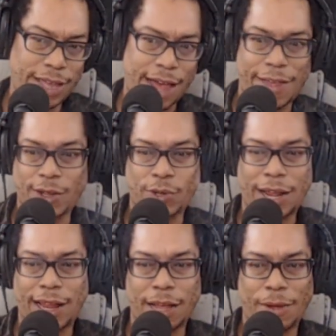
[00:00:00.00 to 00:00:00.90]
that's what I
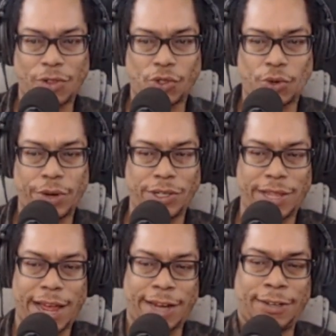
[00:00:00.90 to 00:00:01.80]
like about the story, is
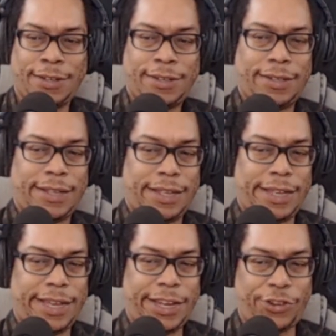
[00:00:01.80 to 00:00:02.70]
that
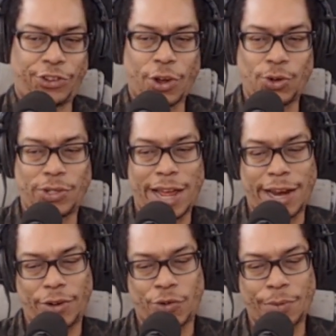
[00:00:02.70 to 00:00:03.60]
it shows
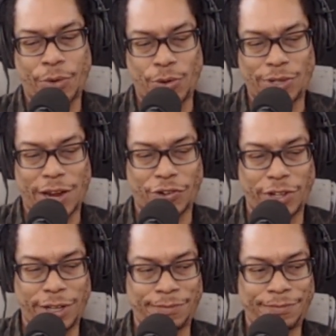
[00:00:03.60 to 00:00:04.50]
that crypto is
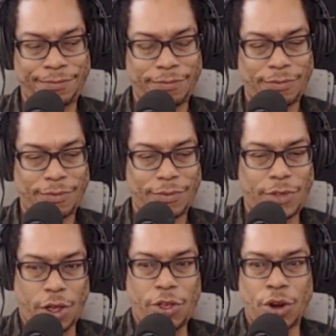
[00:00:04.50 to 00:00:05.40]
actually,
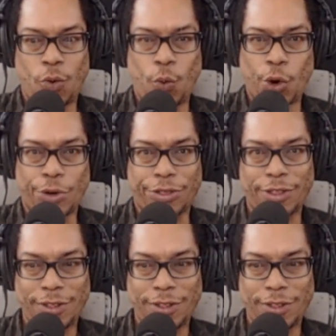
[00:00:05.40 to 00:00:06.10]
you know, worth